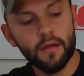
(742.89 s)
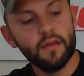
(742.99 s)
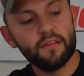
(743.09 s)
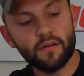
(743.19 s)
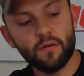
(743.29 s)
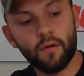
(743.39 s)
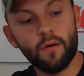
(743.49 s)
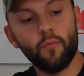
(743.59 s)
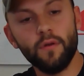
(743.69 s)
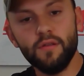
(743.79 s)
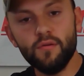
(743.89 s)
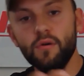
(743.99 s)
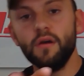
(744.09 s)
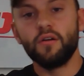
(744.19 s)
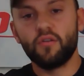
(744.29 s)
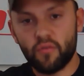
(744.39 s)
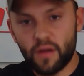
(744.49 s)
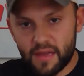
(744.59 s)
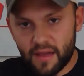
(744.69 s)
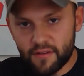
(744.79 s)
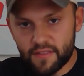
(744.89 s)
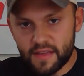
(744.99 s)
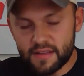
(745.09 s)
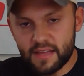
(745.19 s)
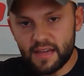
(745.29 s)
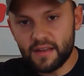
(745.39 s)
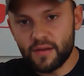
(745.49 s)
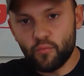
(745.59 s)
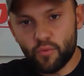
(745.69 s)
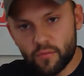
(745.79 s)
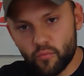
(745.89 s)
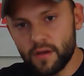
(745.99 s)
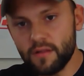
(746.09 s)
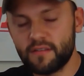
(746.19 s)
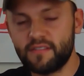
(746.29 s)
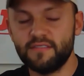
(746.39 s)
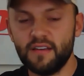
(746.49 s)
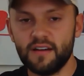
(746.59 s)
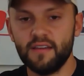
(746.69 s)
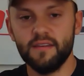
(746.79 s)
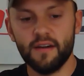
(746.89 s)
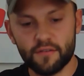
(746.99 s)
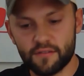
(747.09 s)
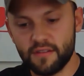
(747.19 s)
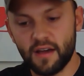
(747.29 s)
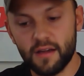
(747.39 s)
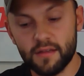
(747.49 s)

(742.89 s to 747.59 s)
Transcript: So when you crank everything down and one wheel is stuck and the other's not,